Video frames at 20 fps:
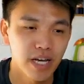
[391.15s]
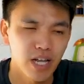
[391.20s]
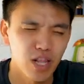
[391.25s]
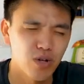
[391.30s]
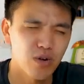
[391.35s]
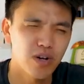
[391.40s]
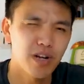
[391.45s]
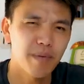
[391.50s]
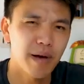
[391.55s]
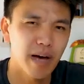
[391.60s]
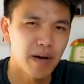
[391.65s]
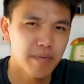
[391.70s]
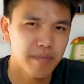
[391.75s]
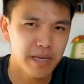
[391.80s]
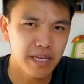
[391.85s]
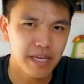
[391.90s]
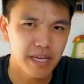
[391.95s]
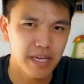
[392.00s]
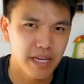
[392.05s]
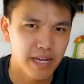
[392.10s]
learn about
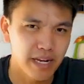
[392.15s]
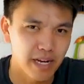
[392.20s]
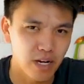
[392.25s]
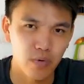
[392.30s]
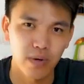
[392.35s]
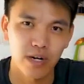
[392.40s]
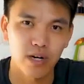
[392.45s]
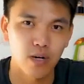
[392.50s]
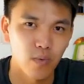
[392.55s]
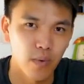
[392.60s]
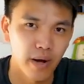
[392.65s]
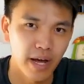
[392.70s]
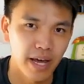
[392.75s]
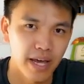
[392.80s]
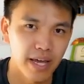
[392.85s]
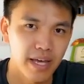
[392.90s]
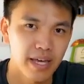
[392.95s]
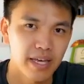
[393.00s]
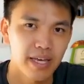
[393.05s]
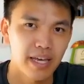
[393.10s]
me in a quicker
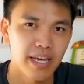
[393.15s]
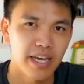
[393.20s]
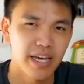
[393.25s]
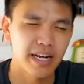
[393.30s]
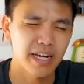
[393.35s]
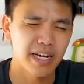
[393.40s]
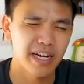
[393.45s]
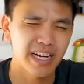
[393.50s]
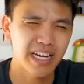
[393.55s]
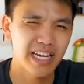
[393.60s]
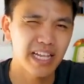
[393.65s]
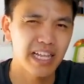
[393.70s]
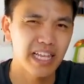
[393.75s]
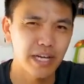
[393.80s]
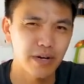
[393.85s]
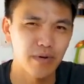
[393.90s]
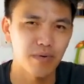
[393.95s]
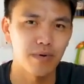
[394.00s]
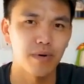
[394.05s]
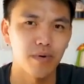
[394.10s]
way, in a
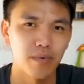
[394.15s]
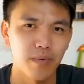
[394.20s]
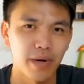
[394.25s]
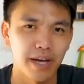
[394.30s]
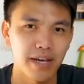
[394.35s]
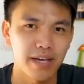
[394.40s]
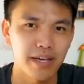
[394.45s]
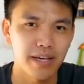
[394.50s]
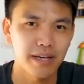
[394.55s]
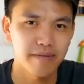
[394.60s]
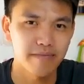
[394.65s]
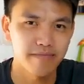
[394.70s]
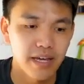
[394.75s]
clearer way.